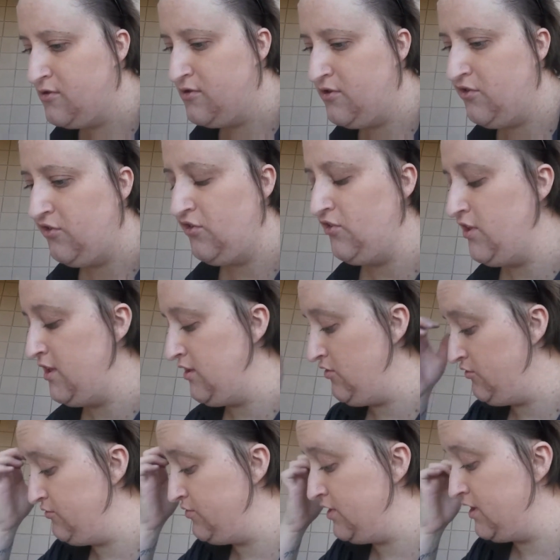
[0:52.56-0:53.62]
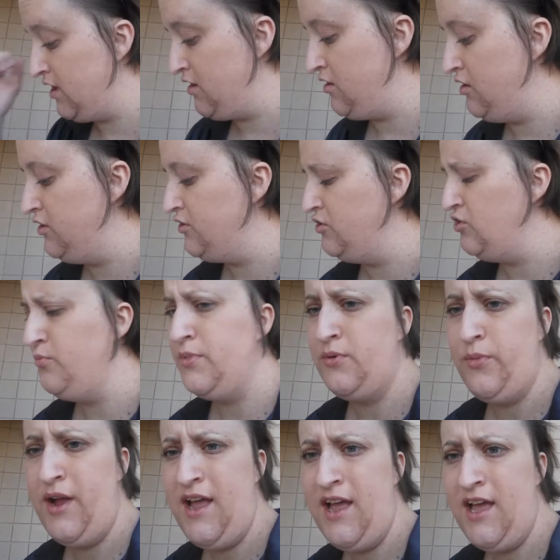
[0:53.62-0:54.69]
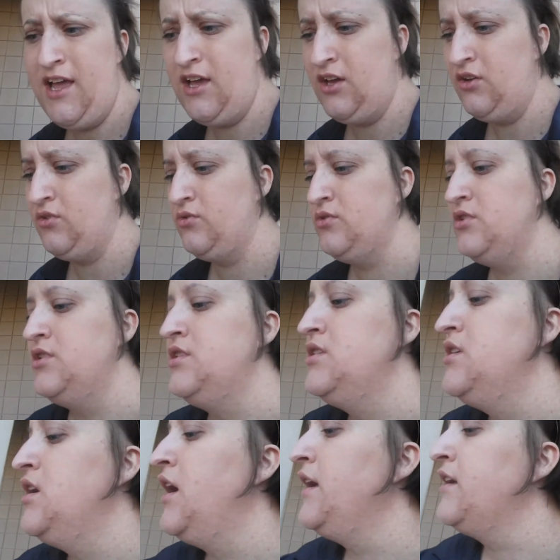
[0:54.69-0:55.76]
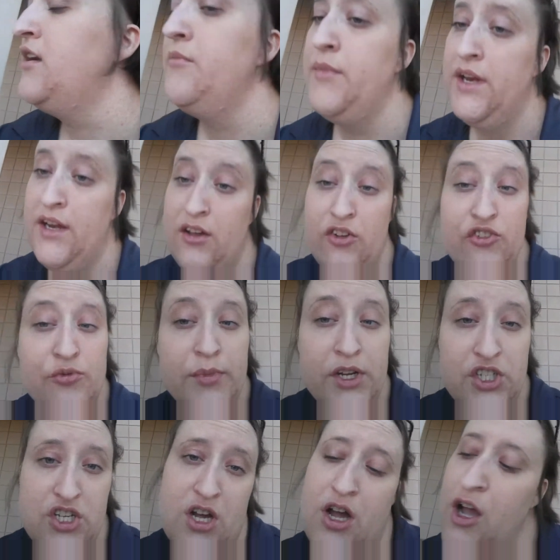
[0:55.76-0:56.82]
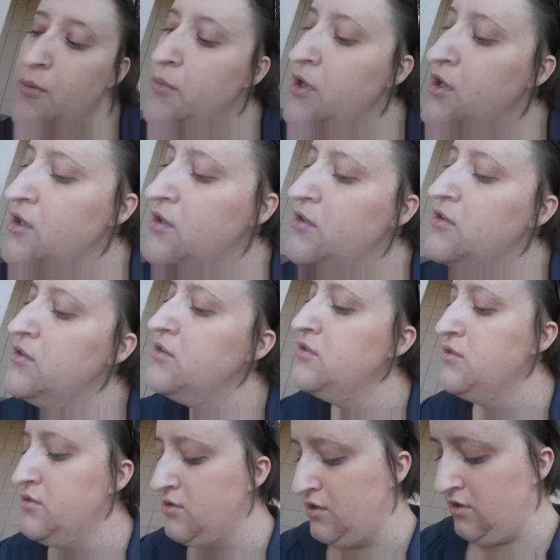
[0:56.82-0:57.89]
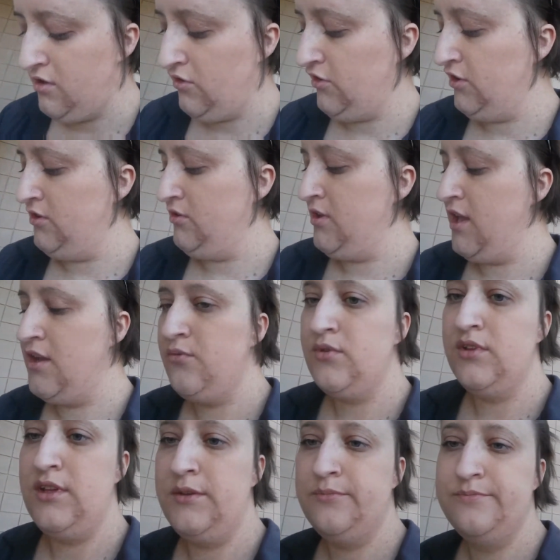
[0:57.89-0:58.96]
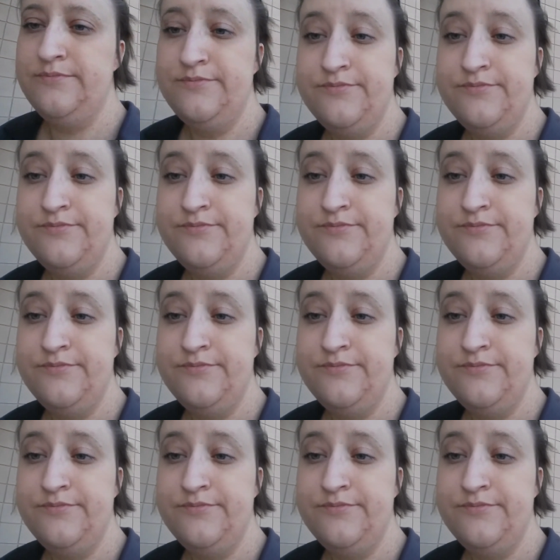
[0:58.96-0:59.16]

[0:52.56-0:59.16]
because this thing is freaking hard to open. Wow. I cut my nails for my job because, you know, can't really.